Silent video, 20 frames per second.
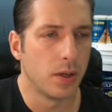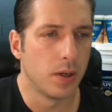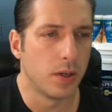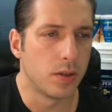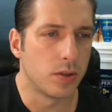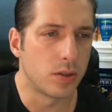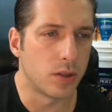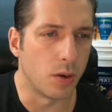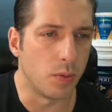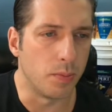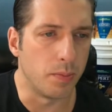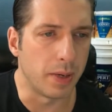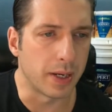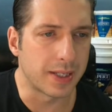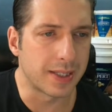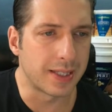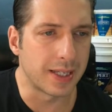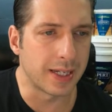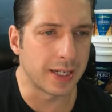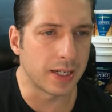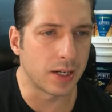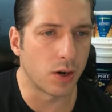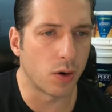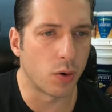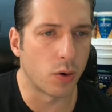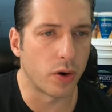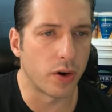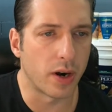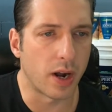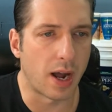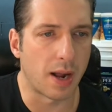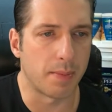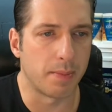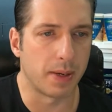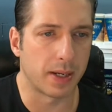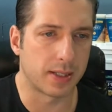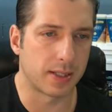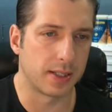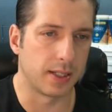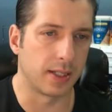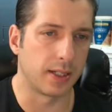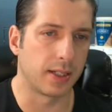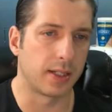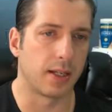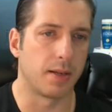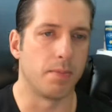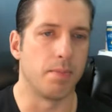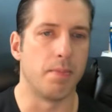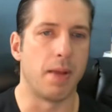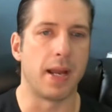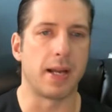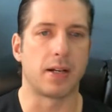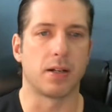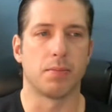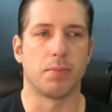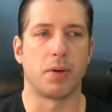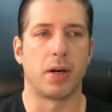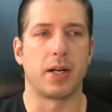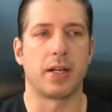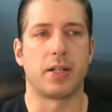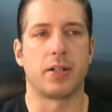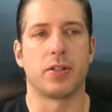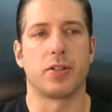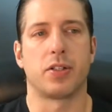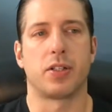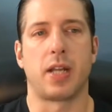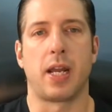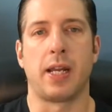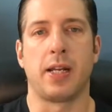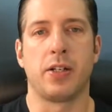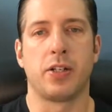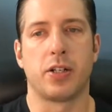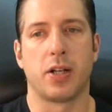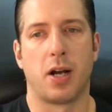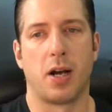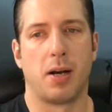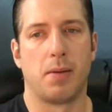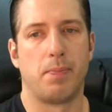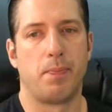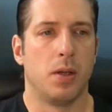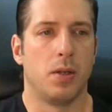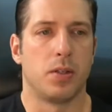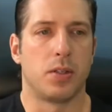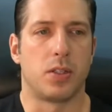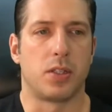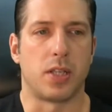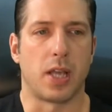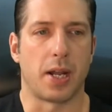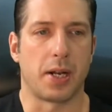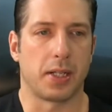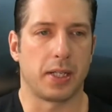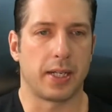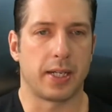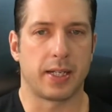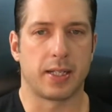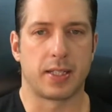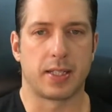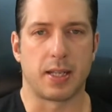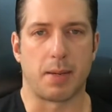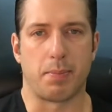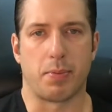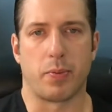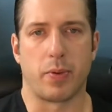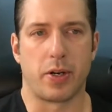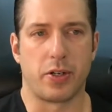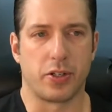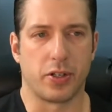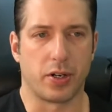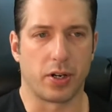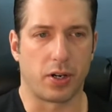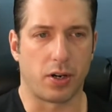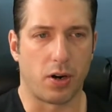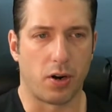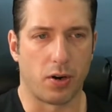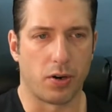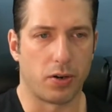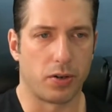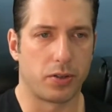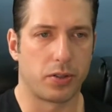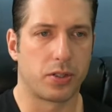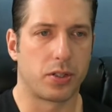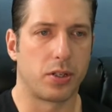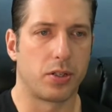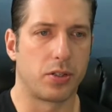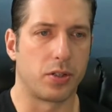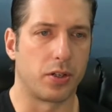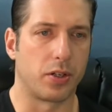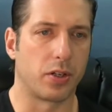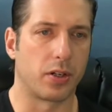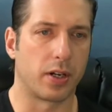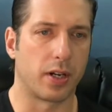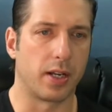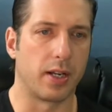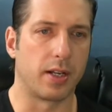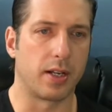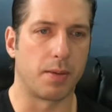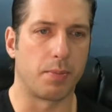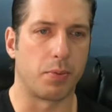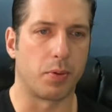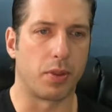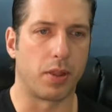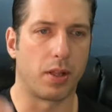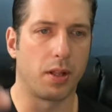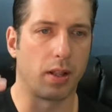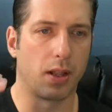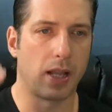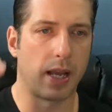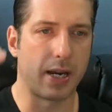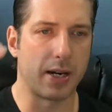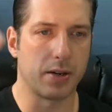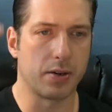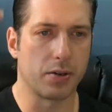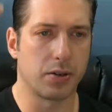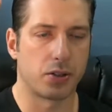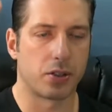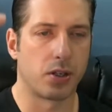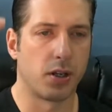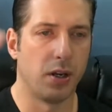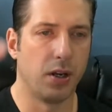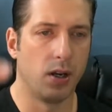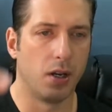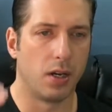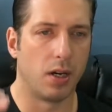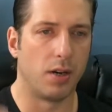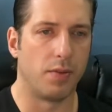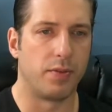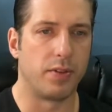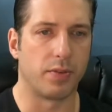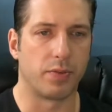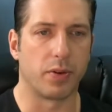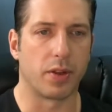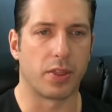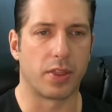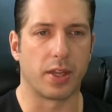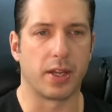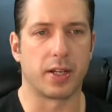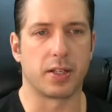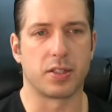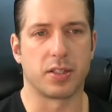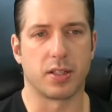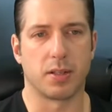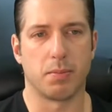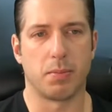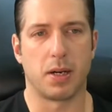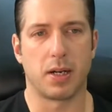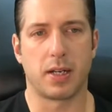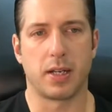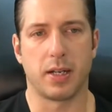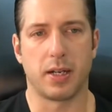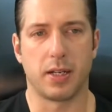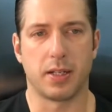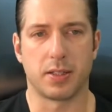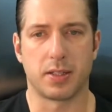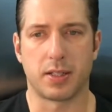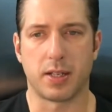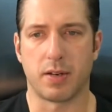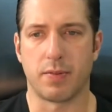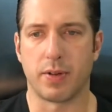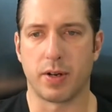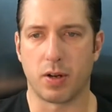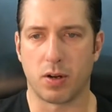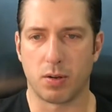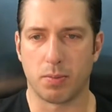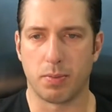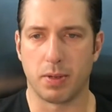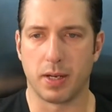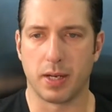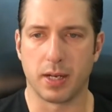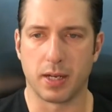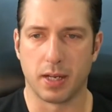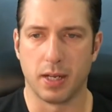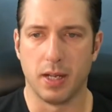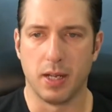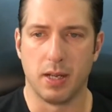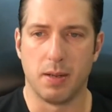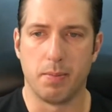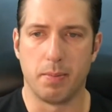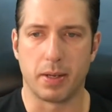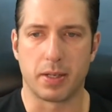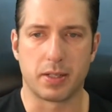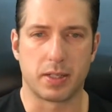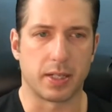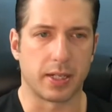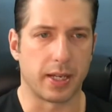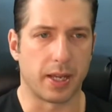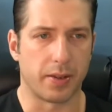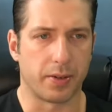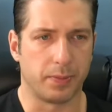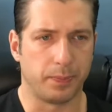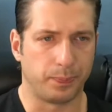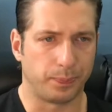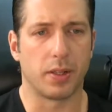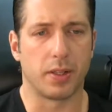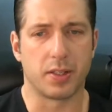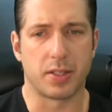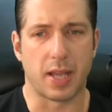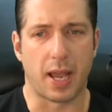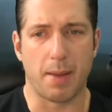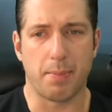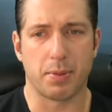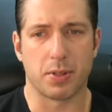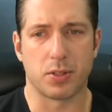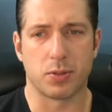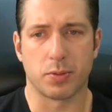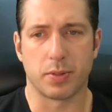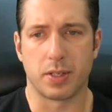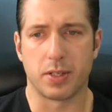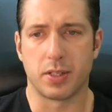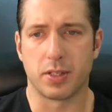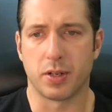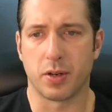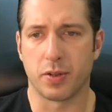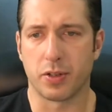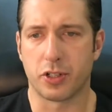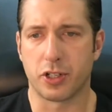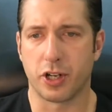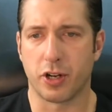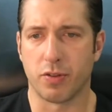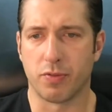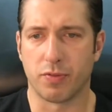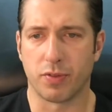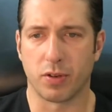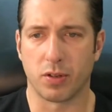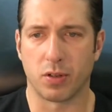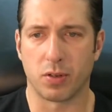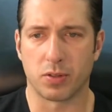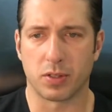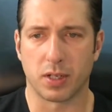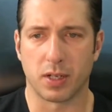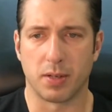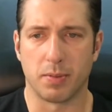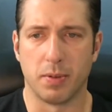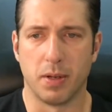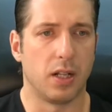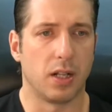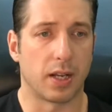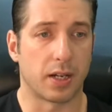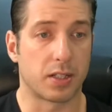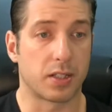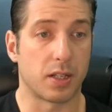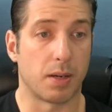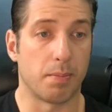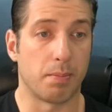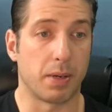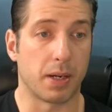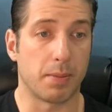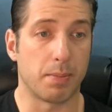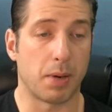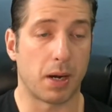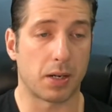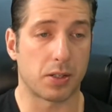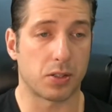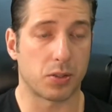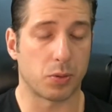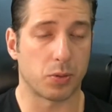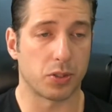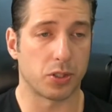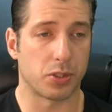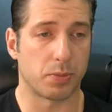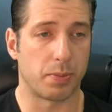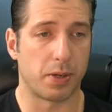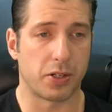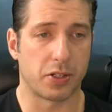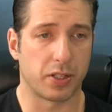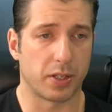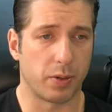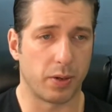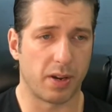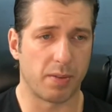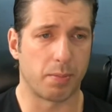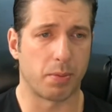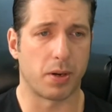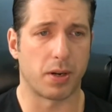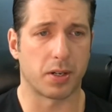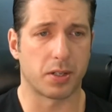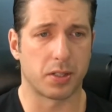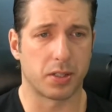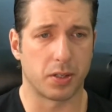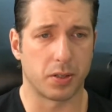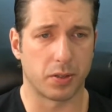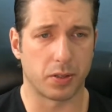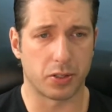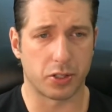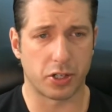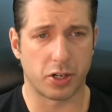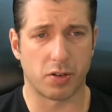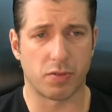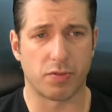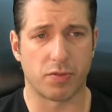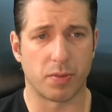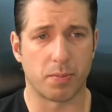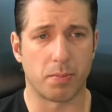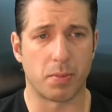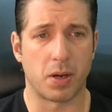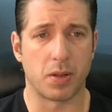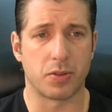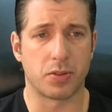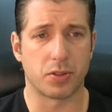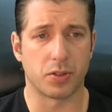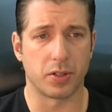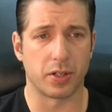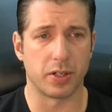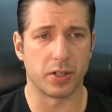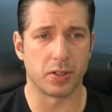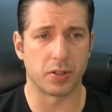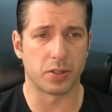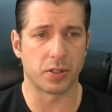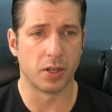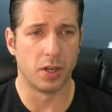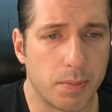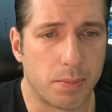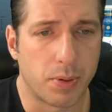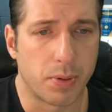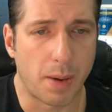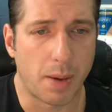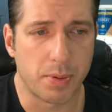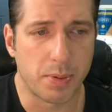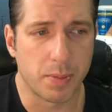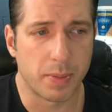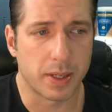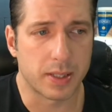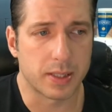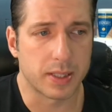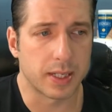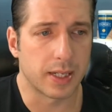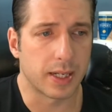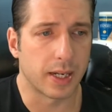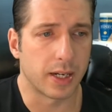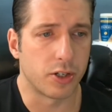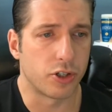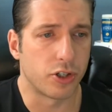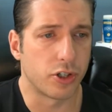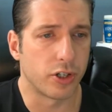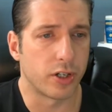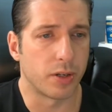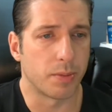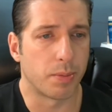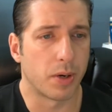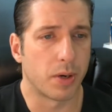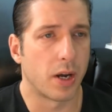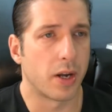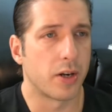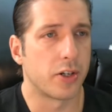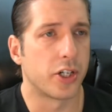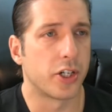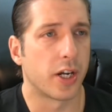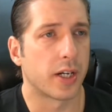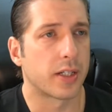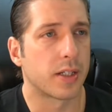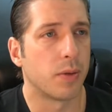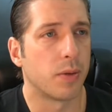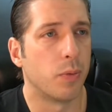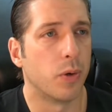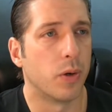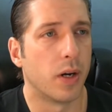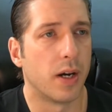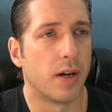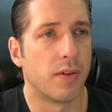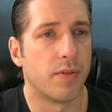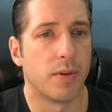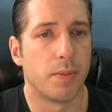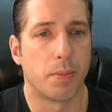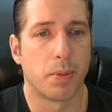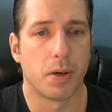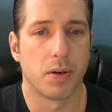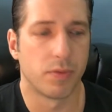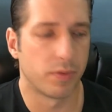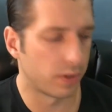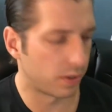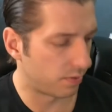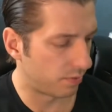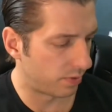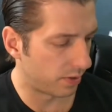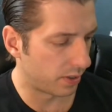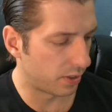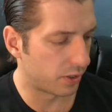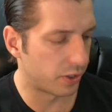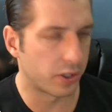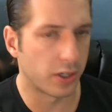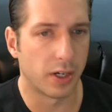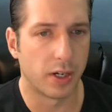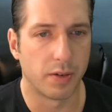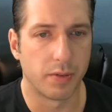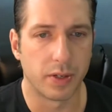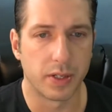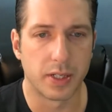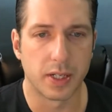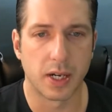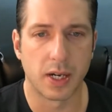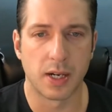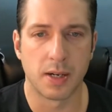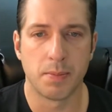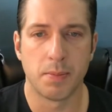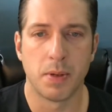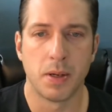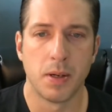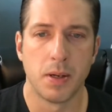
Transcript: So mixing or not mixing can make or break your stain job. Settling and separation occurs. So you're going to end up with layers of different things in the bucket instead of it all being mixed together. This happens when they sit on the shelf for a long time. Like some big box stores especially will have products sitting on the shelf for months or years. Proper mixing can ensure your project will have a perfect finish every time.